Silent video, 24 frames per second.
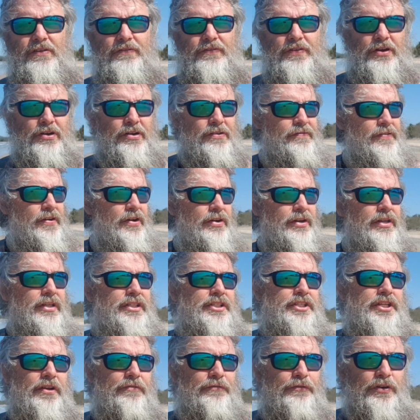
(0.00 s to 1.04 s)
very, very
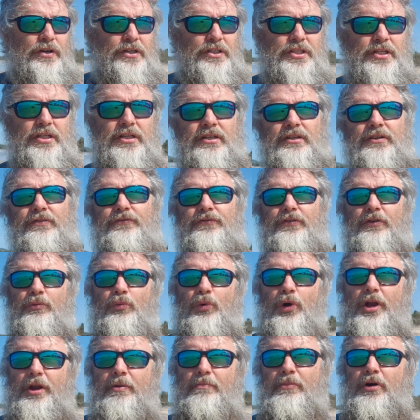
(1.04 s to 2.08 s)
different from
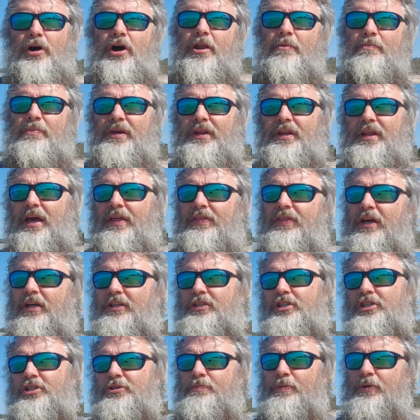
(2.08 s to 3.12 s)
what it might have been had
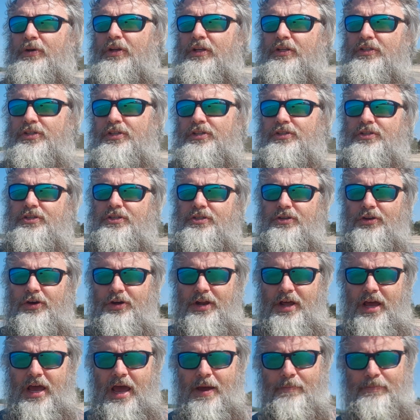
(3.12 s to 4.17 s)
those experiences not
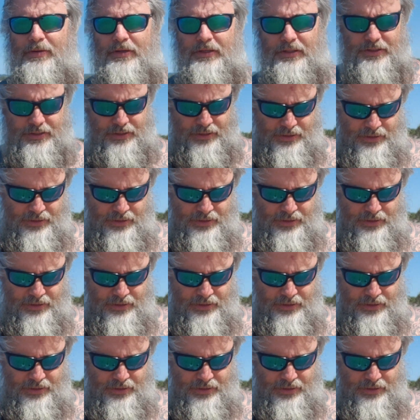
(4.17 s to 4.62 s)
happened.